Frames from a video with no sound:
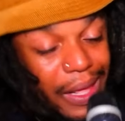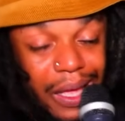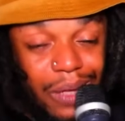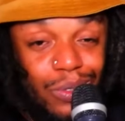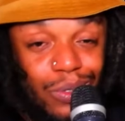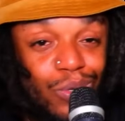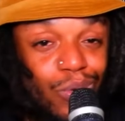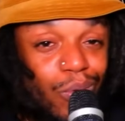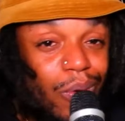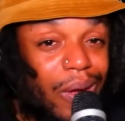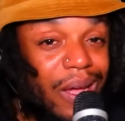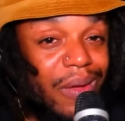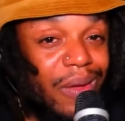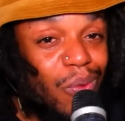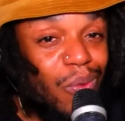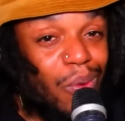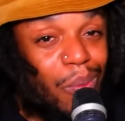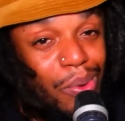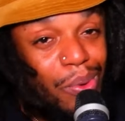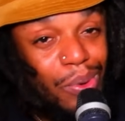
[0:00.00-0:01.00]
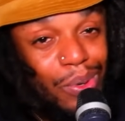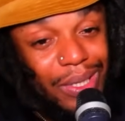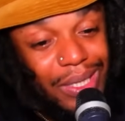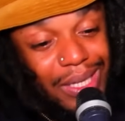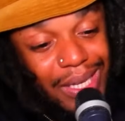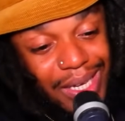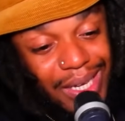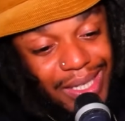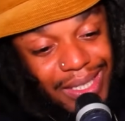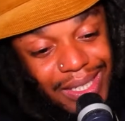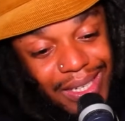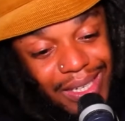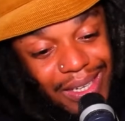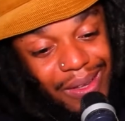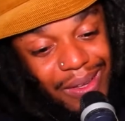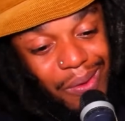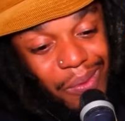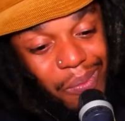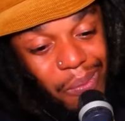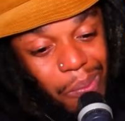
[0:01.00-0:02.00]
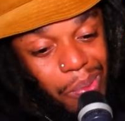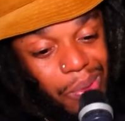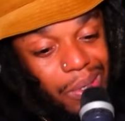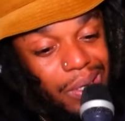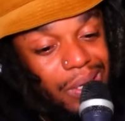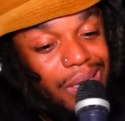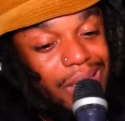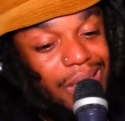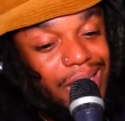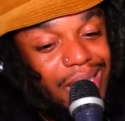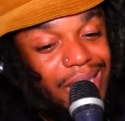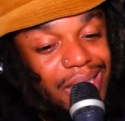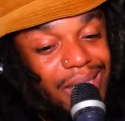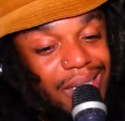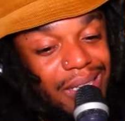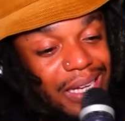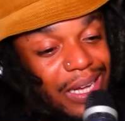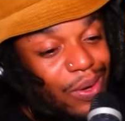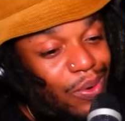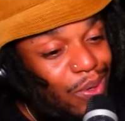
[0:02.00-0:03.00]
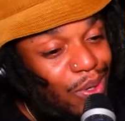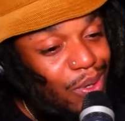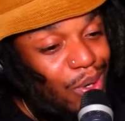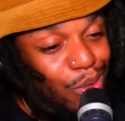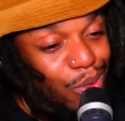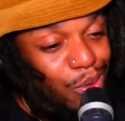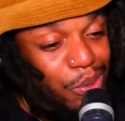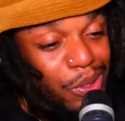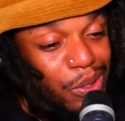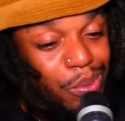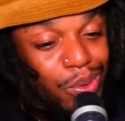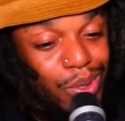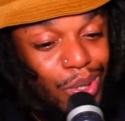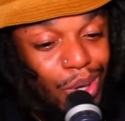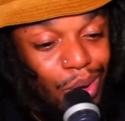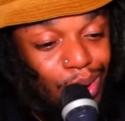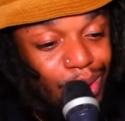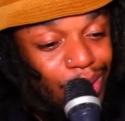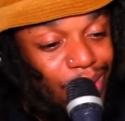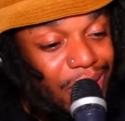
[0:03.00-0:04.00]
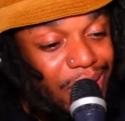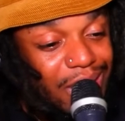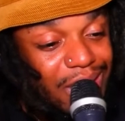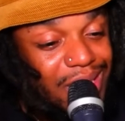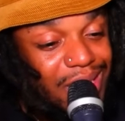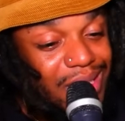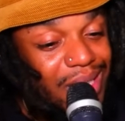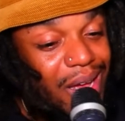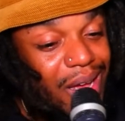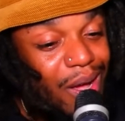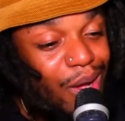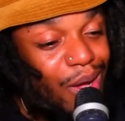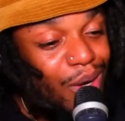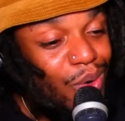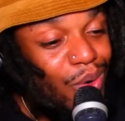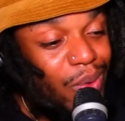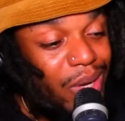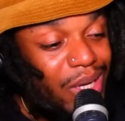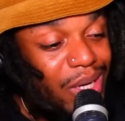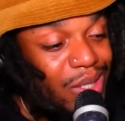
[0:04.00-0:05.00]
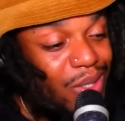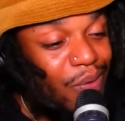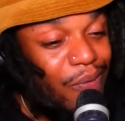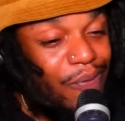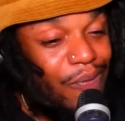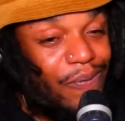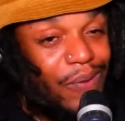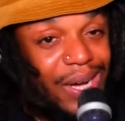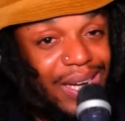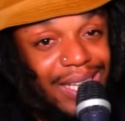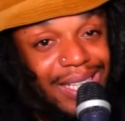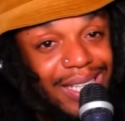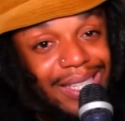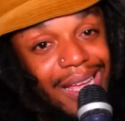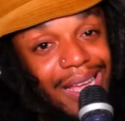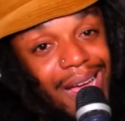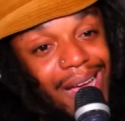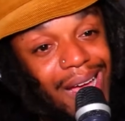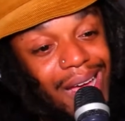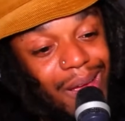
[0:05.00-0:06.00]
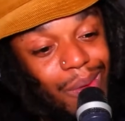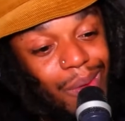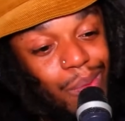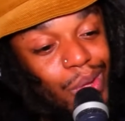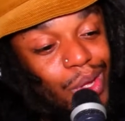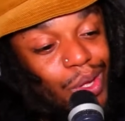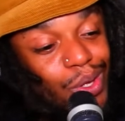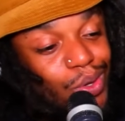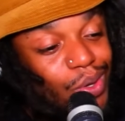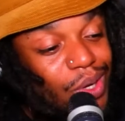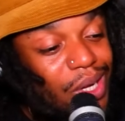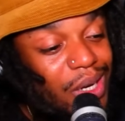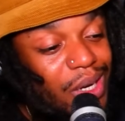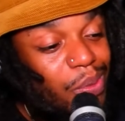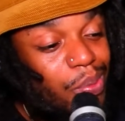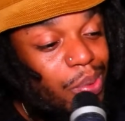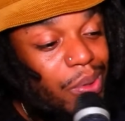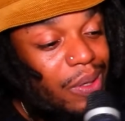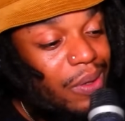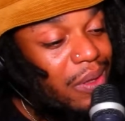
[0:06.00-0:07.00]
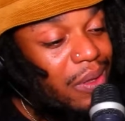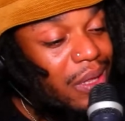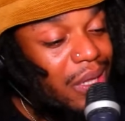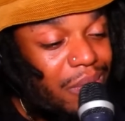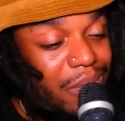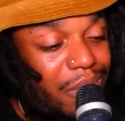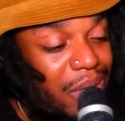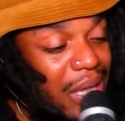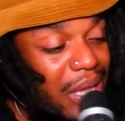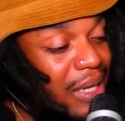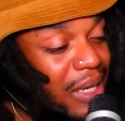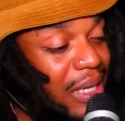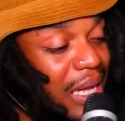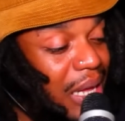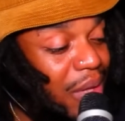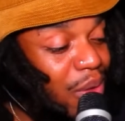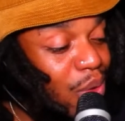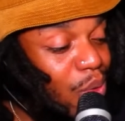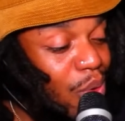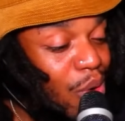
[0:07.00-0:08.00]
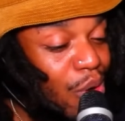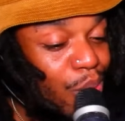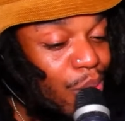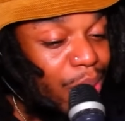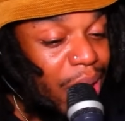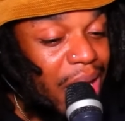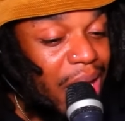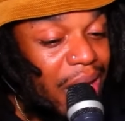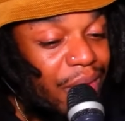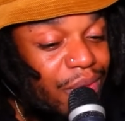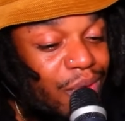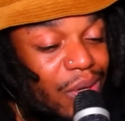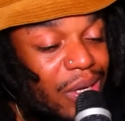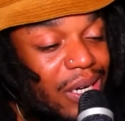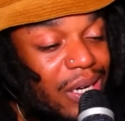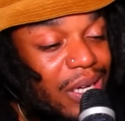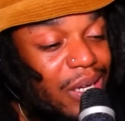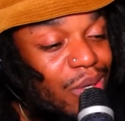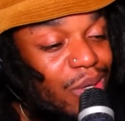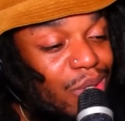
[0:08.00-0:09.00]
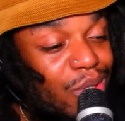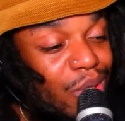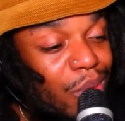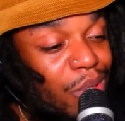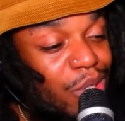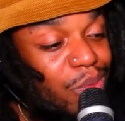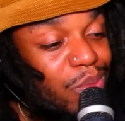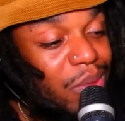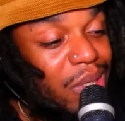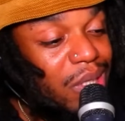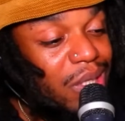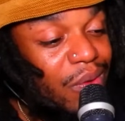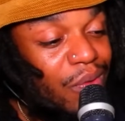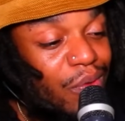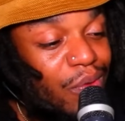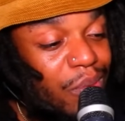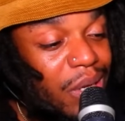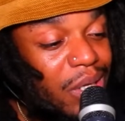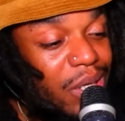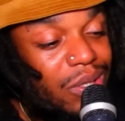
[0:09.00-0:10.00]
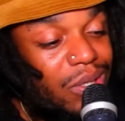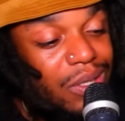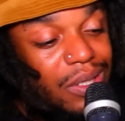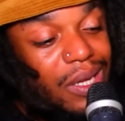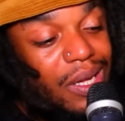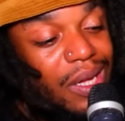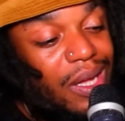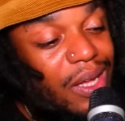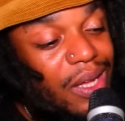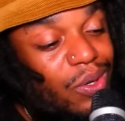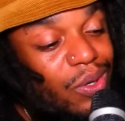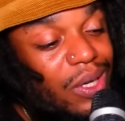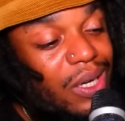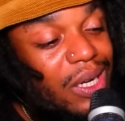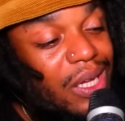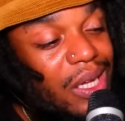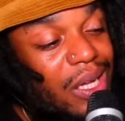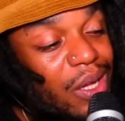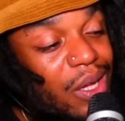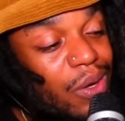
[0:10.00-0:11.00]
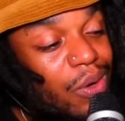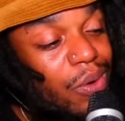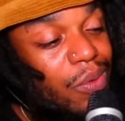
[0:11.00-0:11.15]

great what Bora does, but hearing those people talk is an utter waste of fucking time. You're going to be led down the wrong path. You're going to hear so much misinformation, and you're going to hear